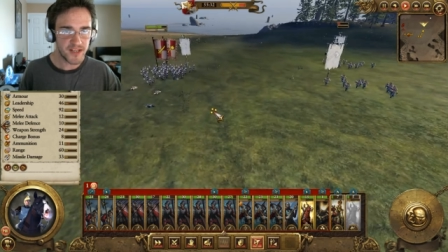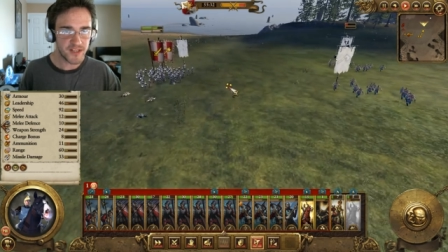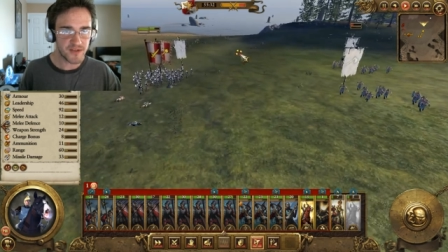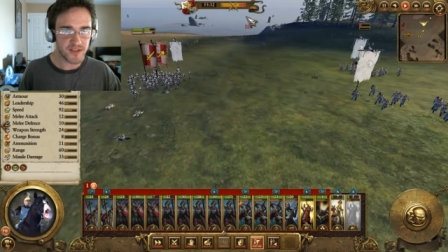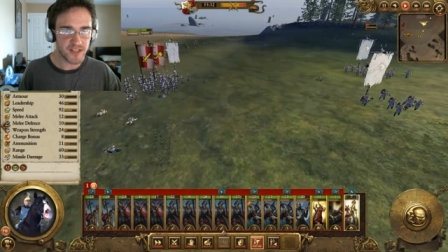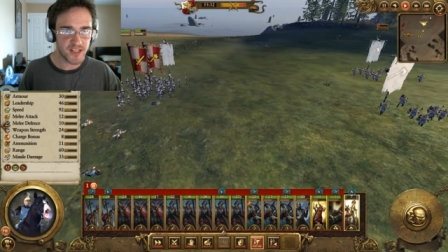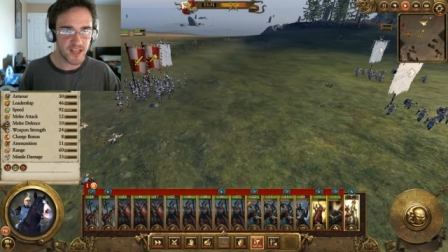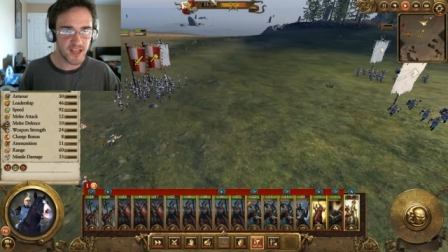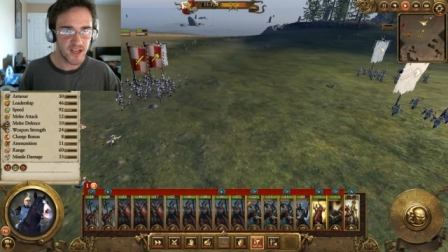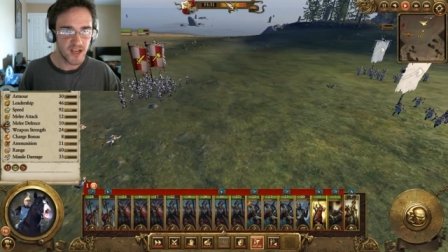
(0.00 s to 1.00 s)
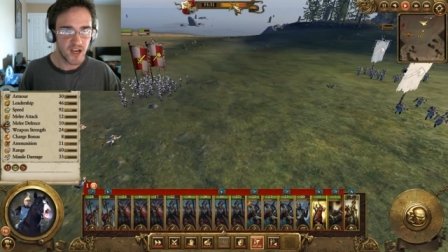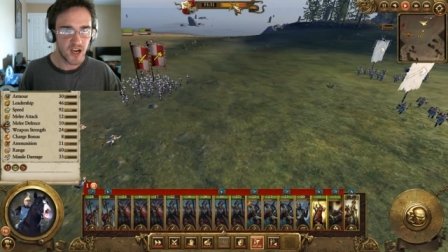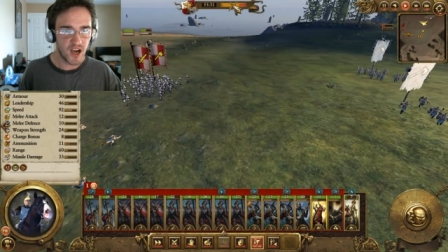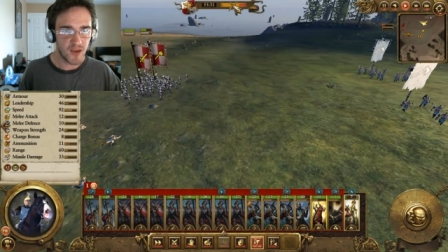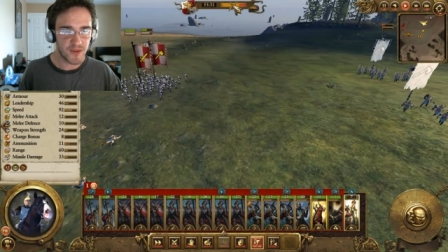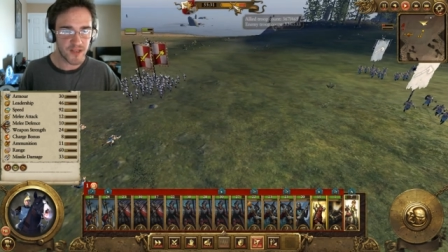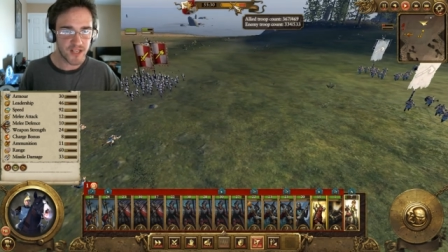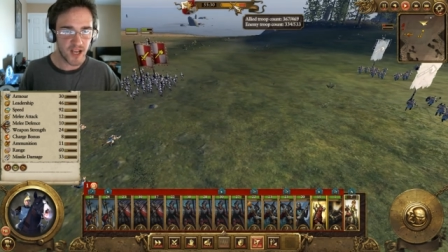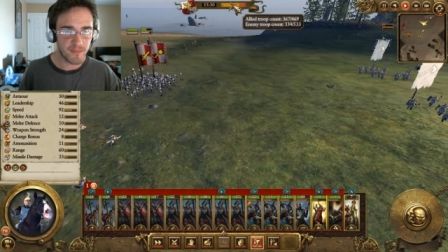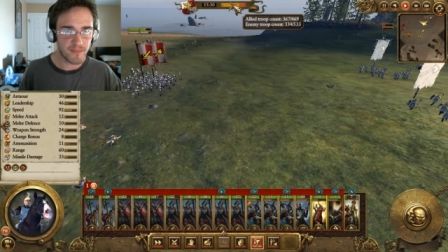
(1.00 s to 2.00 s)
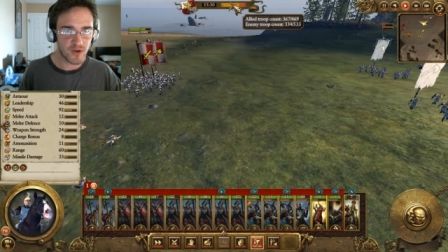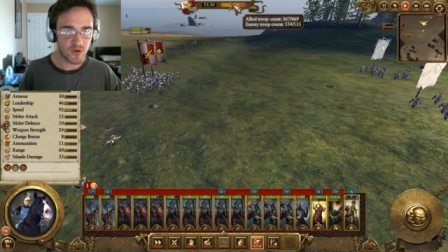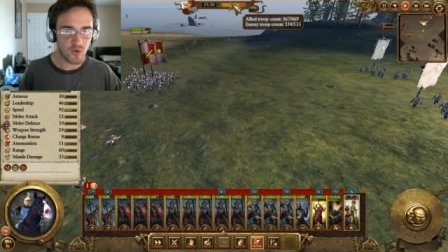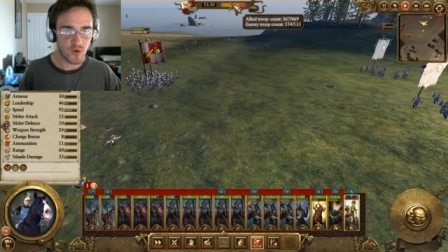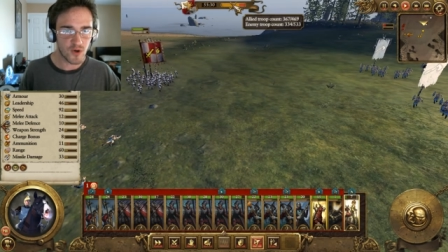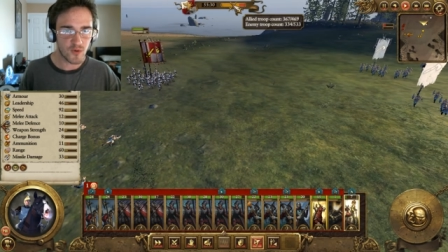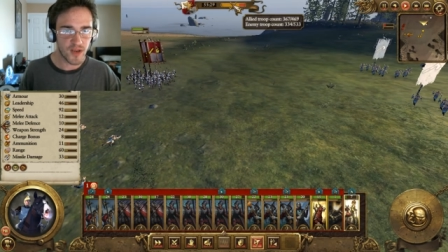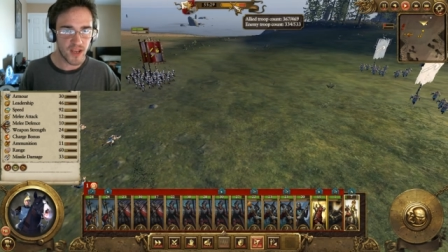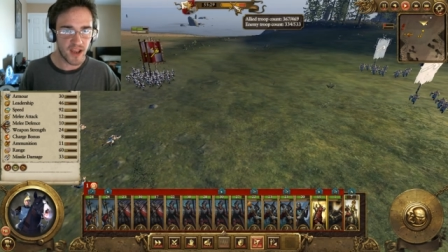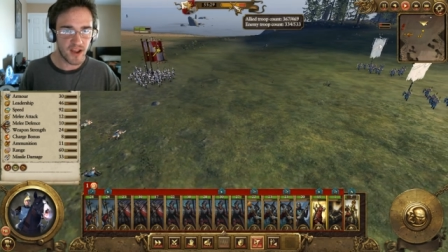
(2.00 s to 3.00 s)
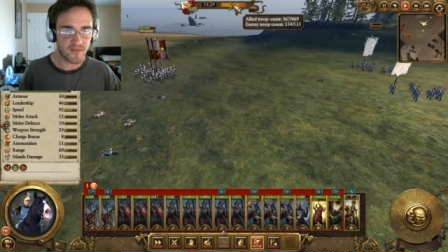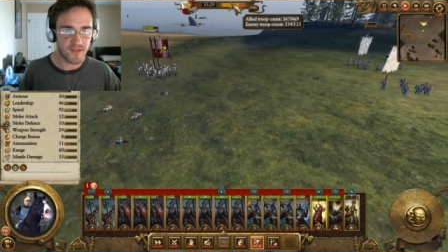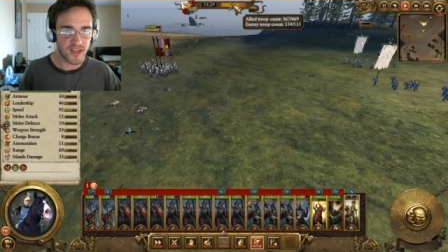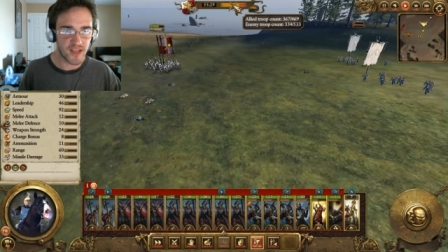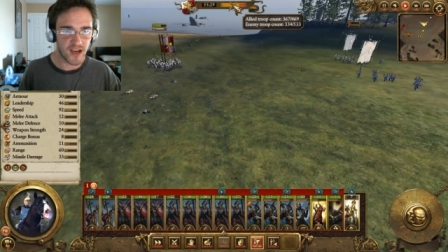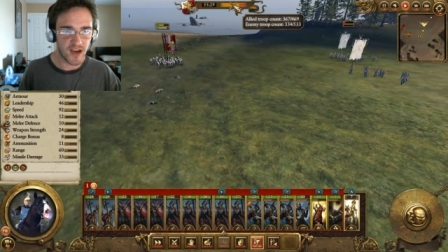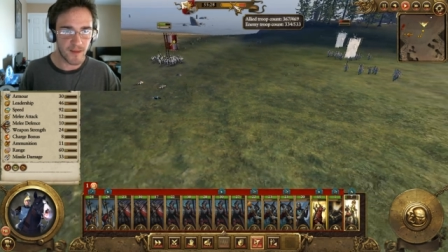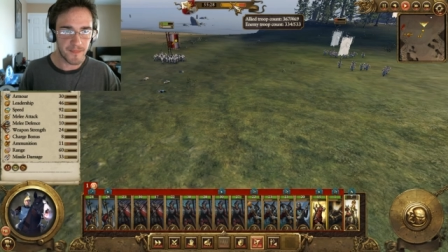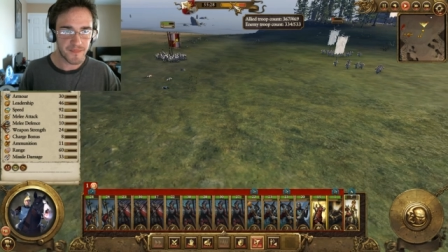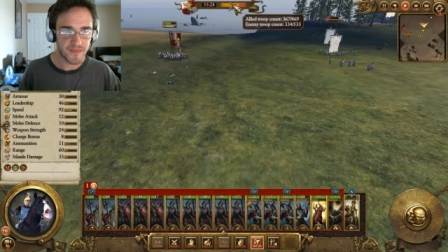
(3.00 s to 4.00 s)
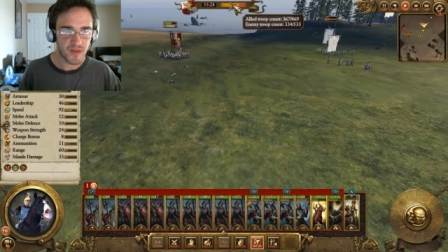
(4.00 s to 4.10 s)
But as you can see, up in the top middle corner we have the... Uh,